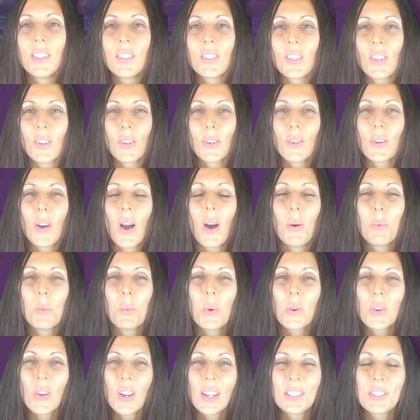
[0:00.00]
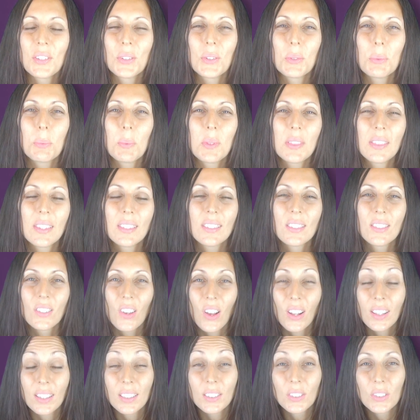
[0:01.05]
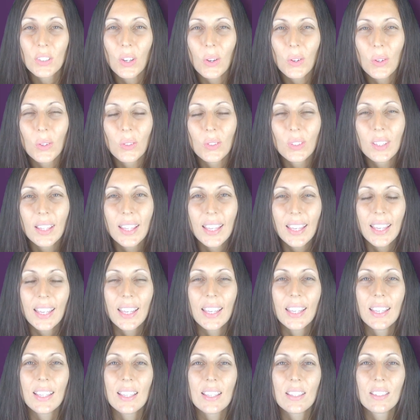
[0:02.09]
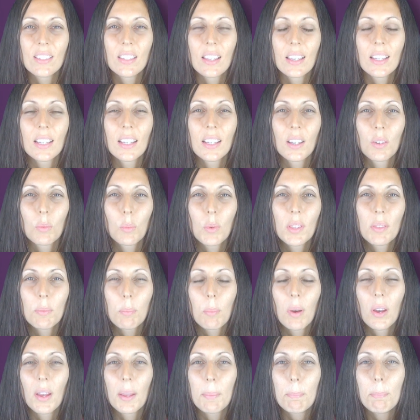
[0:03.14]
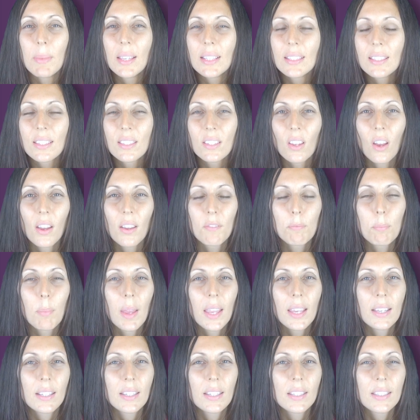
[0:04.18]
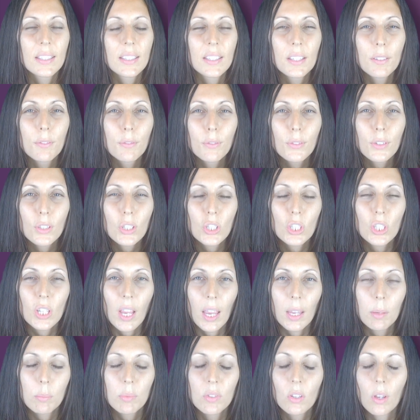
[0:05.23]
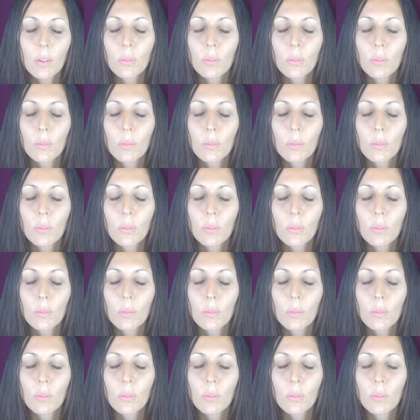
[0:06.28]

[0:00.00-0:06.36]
So what I do with the xylitol is with my mints, I've made different shapes.